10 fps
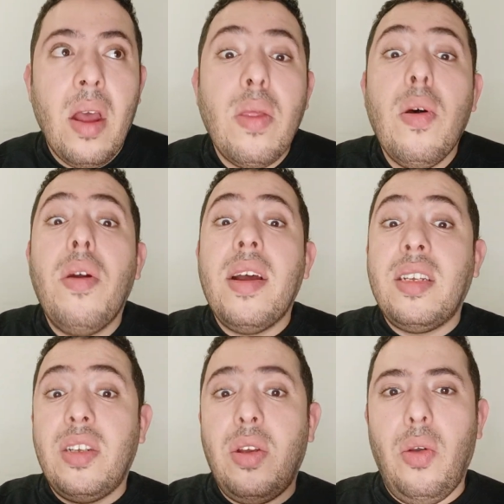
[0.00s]
Don't
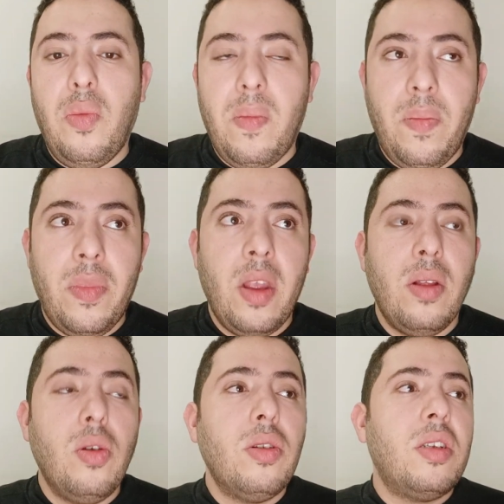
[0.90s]
assume.
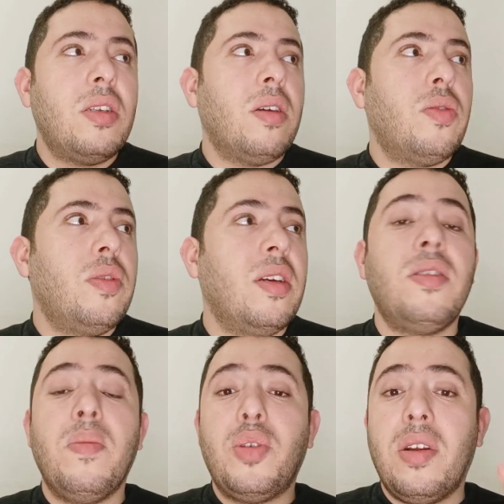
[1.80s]
Don't start with
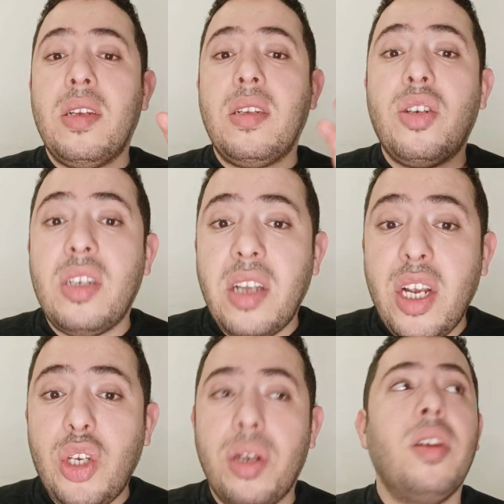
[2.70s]
assumption in such a
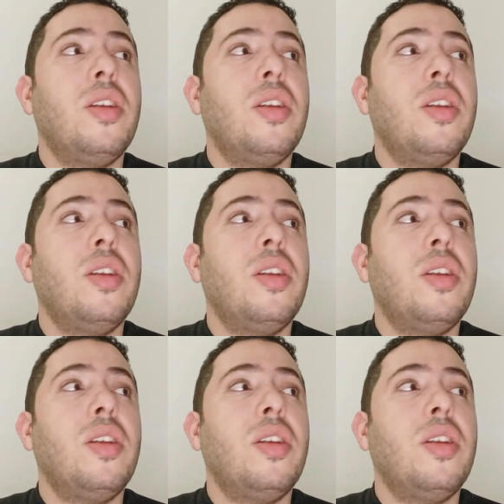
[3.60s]
station.